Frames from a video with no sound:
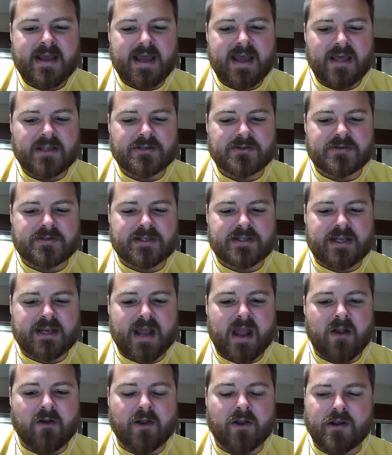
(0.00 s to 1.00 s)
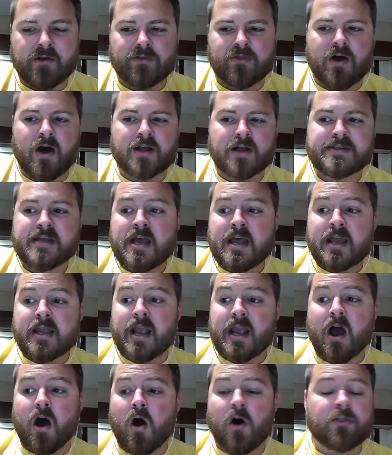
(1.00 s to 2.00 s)
Interested in hearing your thoughts.
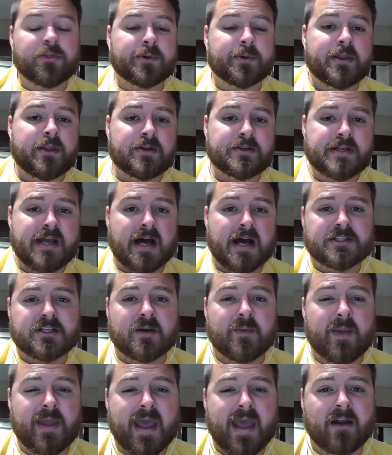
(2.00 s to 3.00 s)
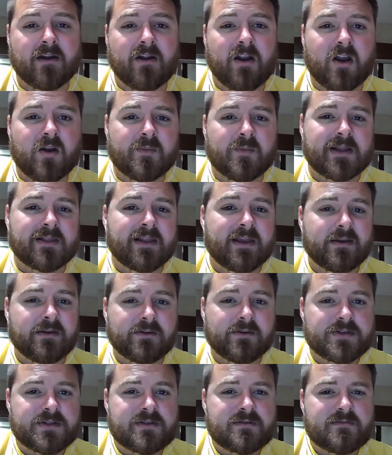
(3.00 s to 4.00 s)
Yeah, all three of those guys are going to be counted on to be
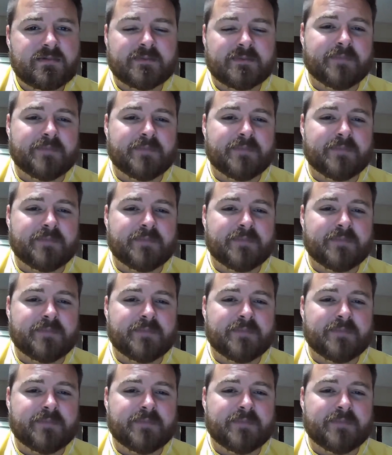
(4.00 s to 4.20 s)
leaders.